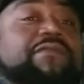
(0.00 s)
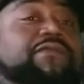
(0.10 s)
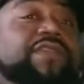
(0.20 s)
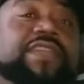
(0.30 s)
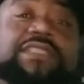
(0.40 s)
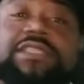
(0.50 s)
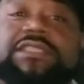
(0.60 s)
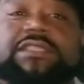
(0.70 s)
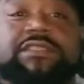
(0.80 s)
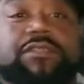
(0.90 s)

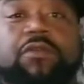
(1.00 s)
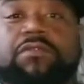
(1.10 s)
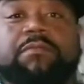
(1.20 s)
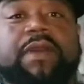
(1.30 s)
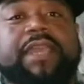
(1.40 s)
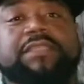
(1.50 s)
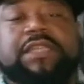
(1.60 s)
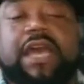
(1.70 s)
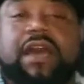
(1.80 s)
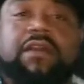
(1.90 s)
vicious, Dolomite
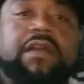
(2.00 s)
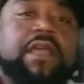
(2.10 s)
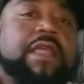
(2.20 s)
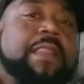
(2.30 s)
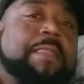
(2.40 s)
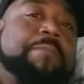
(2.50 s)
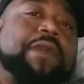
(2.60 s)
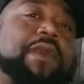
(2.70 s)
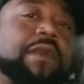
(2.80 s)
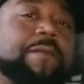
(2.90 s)
style. But
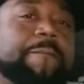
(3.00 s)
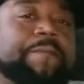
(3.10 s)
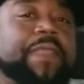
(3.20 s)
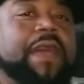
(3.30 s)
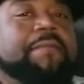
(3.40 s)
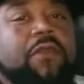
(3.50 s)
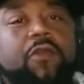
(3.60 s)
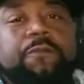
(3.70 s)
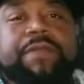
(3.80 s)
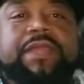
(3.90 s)
um, I'm
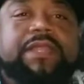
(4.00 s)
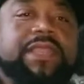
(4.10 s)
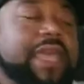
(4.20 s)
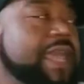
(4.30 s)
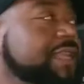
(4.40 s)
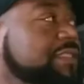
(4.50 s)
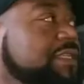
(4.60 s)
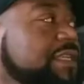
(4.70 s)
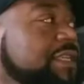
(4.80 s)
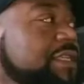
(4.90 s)
hoping that
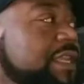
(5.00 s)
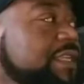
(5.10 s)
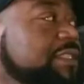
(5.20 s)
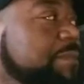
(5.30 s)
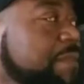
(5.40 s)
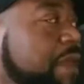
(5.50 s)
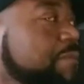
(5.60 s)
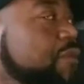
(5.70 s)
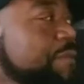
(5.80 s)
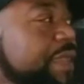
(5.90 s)
this
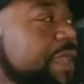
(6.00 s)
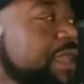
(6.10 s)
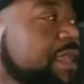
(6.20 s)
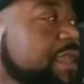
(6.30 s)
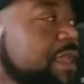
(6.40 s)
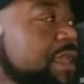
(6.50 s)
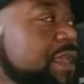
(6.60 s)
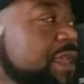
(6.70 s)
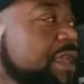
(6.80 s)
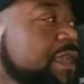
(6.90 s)
Bumblebee
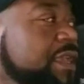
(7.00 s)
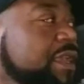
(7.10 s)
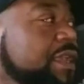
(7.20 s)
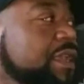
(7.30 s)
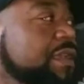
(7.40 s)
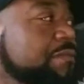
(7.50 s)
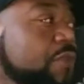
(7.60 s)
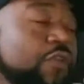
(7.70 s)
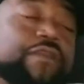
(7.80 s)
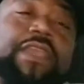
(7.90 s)

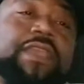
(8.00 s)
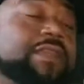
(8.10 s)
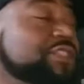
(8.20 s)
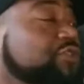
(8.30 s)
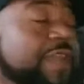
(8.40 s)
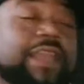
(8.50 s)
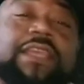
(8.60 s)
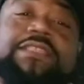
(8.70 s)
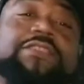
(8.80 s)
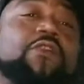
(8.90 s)
movie trailer
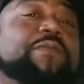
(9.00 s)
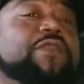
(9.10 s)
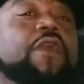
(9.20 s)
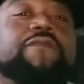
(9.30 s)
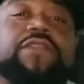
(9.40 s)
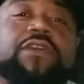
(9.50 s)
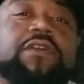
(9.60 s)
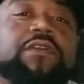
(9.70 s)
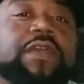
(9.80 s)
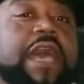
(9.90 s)
is going to be off the
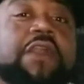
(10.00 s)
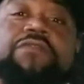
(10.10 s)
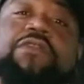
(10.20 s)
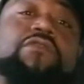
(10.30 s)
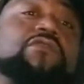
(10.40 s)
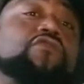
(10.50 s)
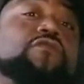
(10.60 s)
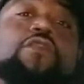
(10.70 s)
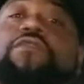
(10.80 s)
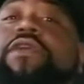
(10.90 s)
hook. I don't know who
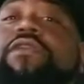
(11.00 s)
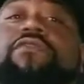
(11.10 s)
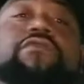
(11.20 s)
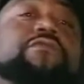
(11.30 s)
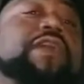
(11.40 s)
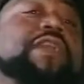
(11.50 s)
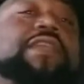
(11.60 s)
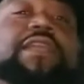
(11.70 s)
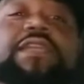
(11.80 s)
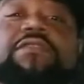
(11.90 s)
wrote it, who
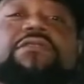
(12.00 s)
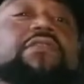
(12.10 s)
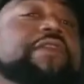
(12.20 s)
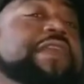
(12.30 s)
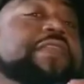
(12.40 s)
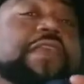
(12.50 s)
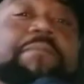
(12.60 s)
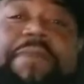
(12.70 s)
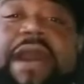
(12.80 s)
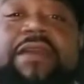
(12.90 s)
directed it, don't know anything
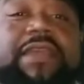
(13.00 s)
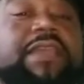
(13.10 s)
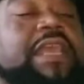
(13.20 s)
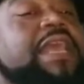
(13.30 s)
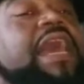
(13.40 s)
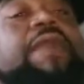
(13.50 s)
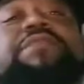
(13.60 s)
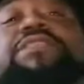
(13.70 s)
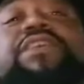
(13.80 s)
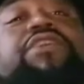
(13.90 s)
about it. I'm
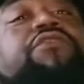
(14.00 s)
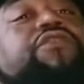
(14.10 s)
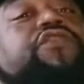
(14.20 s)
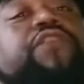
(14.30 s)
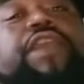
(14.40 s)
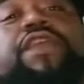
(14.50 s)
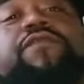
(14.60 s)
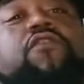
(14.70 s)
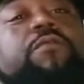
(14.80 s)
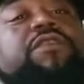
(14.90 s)
just a huge
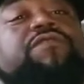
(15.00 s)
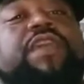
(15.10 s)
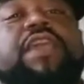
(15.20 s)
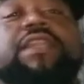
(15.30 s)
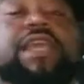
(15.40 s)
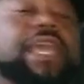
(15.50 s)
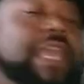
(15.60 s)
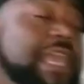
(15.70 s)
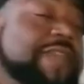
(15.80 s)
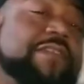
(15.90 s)
Transformers fan.
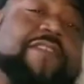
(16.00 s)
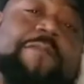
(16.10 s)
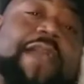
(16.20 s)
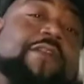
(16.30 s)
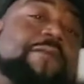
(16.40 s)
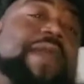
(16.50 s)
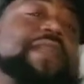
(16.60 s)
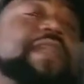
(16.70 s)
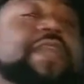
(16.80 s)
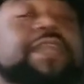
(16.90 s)
Even if Michael Bay
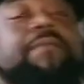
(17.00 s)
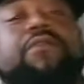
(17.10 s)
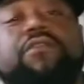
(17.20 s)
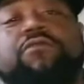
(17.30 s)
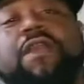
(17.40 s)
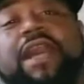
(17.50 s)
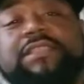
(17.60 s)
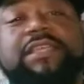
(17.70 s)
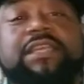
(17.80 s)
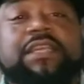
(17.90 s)
did it, I'm going to
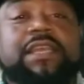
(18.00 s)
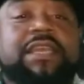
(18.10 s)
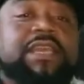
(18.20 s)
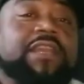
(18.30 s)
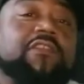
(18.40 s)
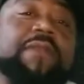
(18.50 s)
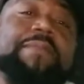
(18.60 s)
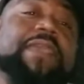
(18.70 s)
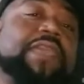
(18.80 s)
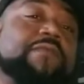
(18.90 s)
watch it. You know,
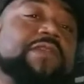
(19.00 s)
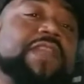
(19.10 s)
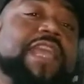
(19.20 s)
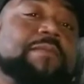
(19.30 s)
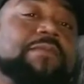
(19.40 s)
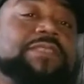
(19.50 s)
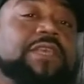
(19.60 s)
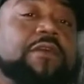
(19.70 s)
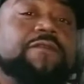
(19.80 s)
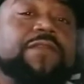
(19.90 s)
maybe he can redeem
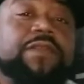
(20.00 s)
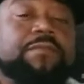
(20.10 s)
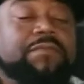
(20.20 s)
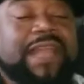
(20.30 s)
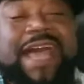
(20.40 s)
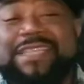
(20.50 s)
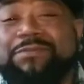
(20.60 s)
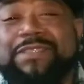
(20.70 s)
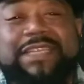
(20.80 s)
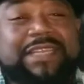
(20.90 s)
himself for them last
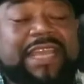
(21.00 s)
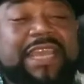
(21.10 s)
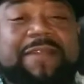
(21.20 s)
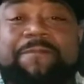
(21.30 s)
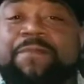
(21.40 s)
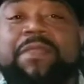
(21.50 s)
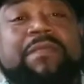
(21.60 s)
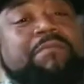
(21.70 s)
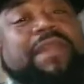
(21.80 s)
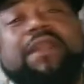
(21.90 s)
ones he did,
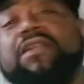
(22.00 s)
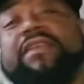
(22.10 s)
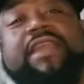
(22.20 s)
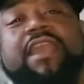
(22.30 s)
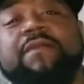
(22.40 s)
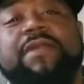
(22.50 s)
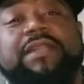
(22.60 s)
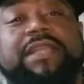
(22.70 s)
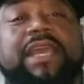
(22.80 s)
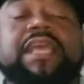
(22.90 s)
but I don't even care
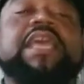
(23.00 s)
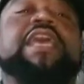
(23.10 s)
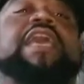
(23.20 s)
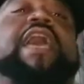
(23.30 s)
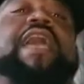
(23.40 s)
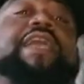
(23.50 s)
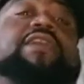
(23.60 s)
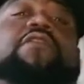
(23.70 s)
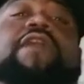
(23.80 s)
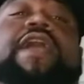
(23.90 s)
about that. Hey,
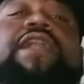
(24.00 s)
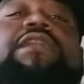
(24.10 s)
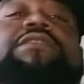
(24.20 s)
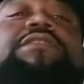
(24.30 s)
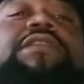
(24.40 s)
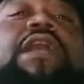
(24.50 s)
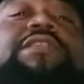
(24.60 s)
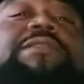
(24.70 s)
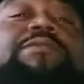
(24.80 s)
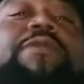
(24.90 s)
go ahead uh,
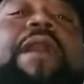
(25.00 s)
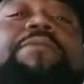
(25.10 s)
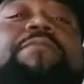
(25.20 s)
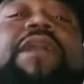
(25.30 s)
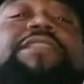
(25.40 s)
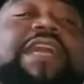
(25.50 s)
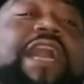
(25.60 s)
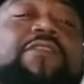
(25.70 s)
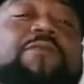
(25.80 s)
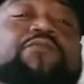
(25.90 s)
subscribe to my
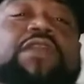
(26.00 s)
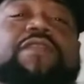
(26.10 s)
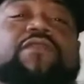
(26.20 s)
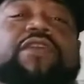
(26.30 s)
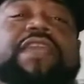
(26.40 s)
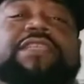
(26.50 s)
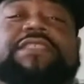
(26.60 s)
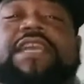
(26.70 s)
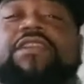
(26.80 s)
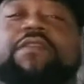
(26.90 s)
channel, Brother Voorhies,
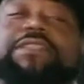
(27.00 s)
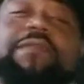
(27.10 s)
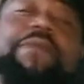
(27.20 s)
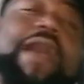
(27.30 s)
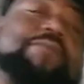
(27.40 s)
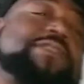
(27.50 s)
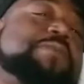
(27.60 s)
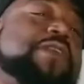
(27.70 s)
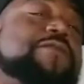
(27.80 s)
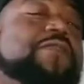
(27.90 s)
the Anointed Bible
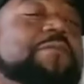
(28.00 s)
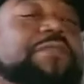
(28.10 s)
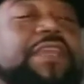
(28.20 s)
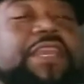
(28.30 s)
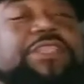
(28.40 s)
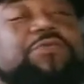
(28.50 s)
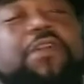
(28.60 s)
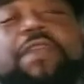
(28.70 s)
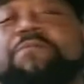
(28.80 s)
Spitter from Detroit,